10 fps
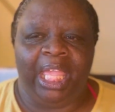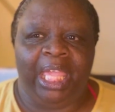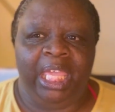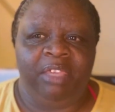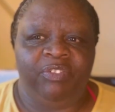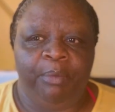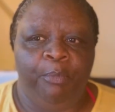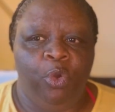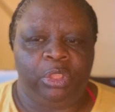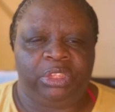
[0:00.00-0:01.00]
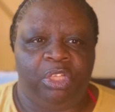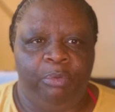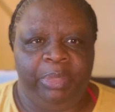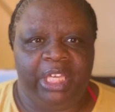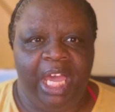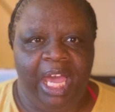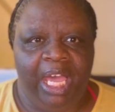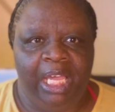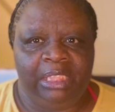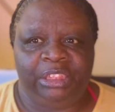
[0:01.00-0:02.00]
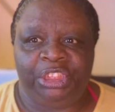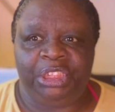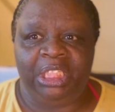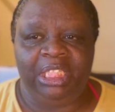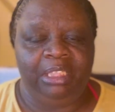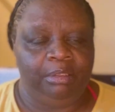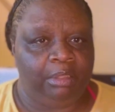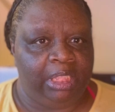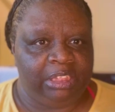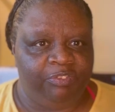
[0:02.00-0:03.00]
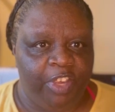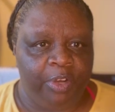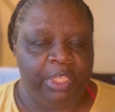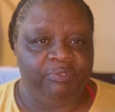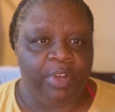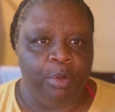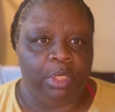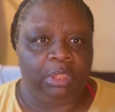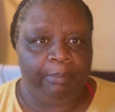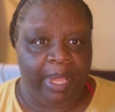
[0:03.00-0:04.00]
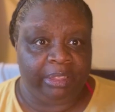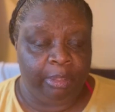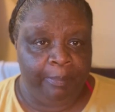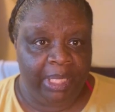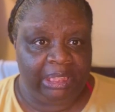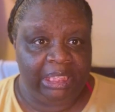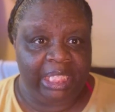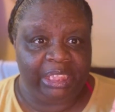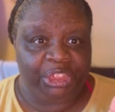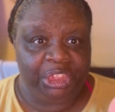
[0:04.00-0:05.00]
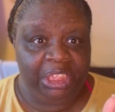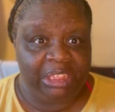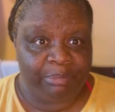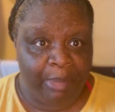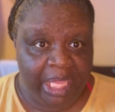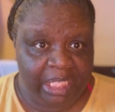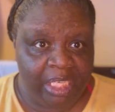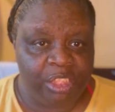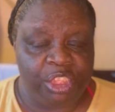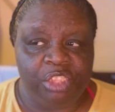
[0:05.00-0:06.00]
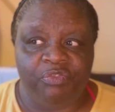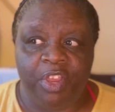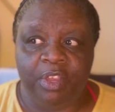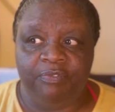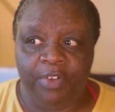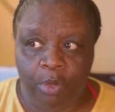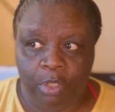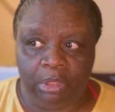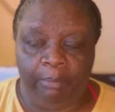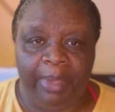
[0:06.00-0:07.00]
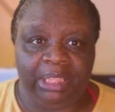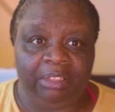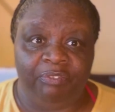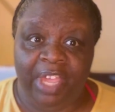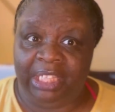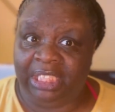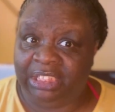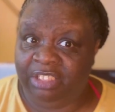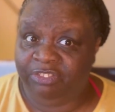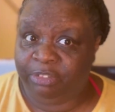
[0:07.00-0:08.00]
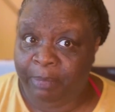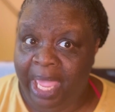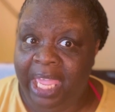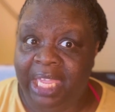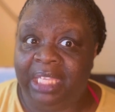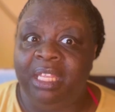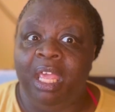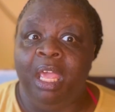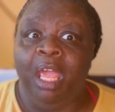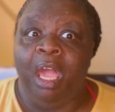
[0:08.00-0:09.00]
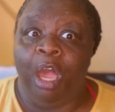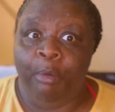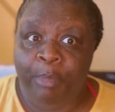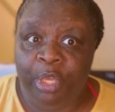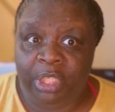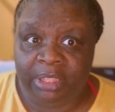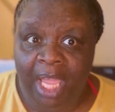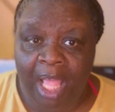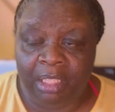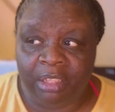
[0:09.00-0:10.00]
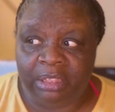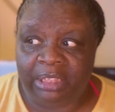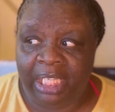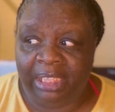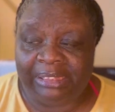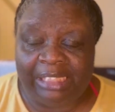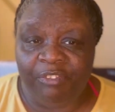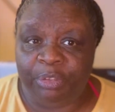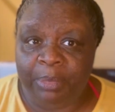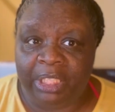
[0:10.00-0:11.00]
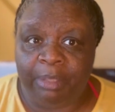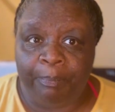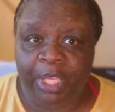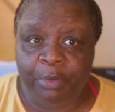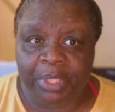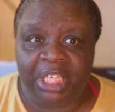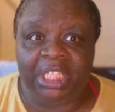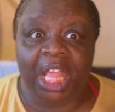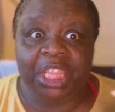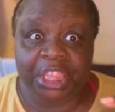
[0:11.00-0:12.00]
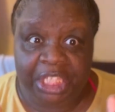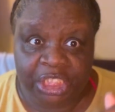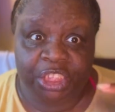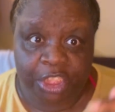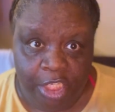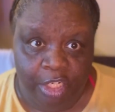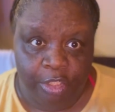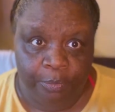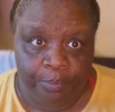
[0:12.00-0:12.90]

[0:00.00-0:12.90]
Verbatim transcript: even more so because she is very vocal about the money that she is making. She's very vocal about the fact that she's made a million dollars in a seven month period this year.